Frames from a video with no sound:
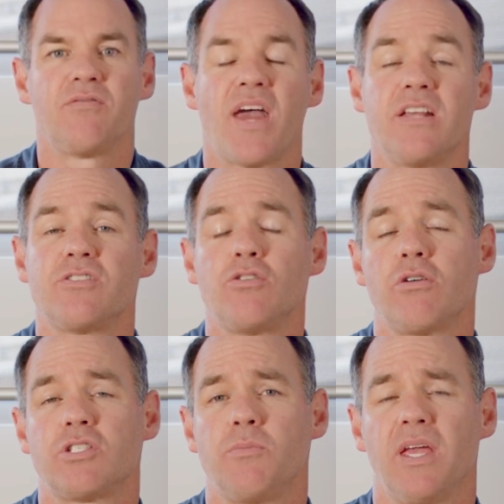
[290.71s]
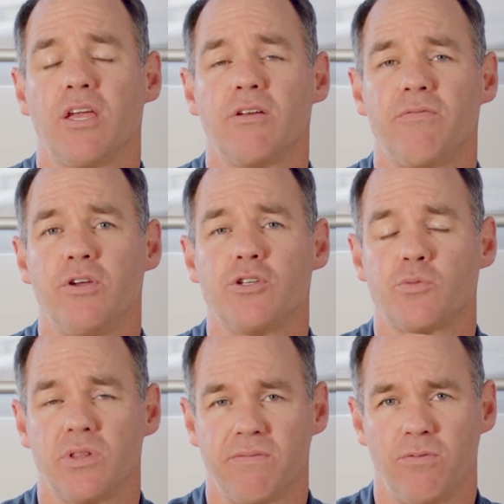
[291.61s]
That is not to be
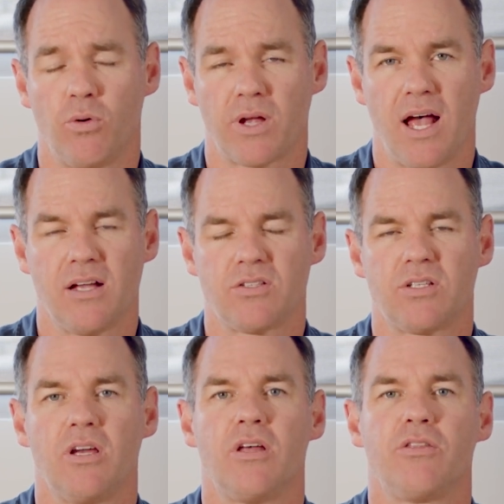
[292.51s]
confused with the forecast.